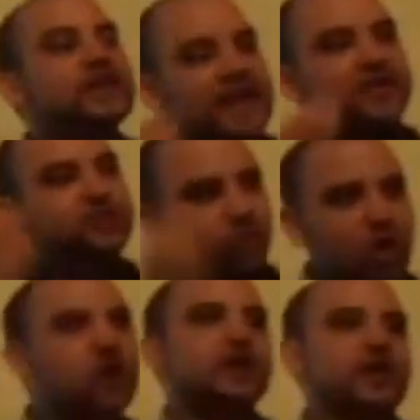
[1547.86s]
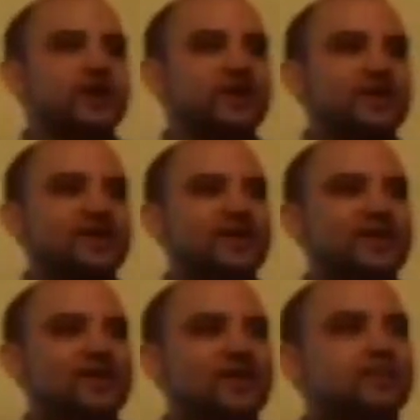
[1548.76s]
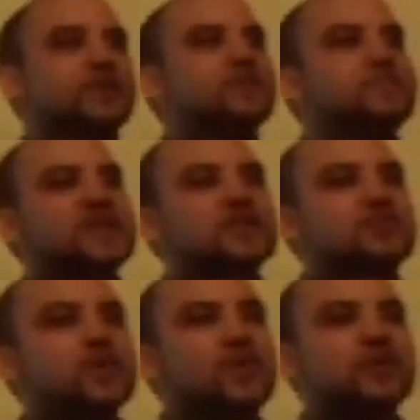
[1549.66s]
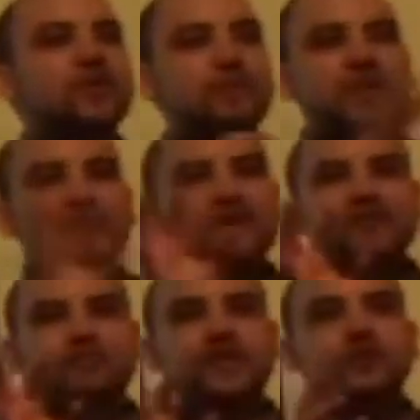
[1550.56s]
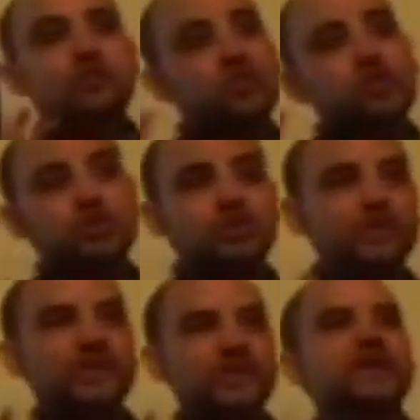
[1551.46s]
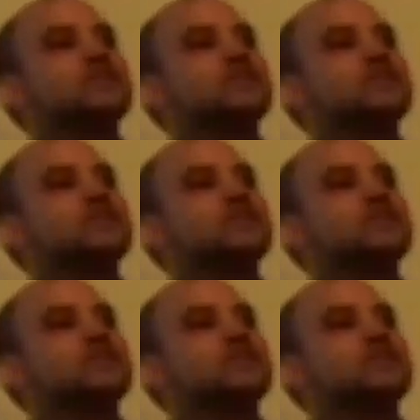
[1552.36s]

Yes, you are. But because we want to appeal to everybody, no, no, no, no, no,